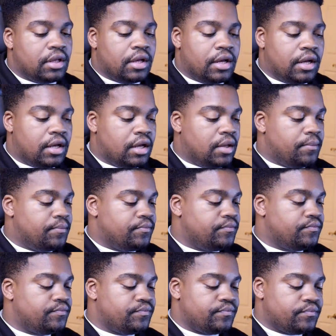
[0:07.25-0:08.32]
It
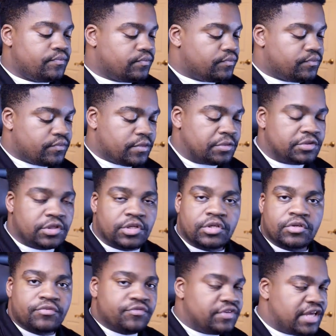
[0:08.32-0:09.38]
was a little
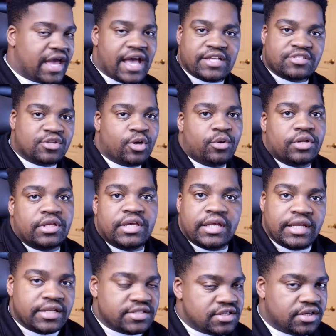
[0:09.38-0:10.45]
fiasco to get
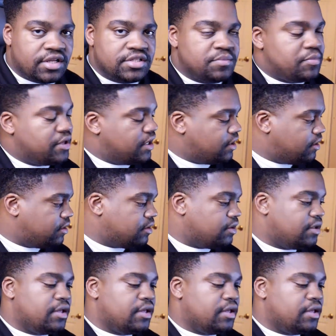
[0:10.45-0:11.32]
into this beta.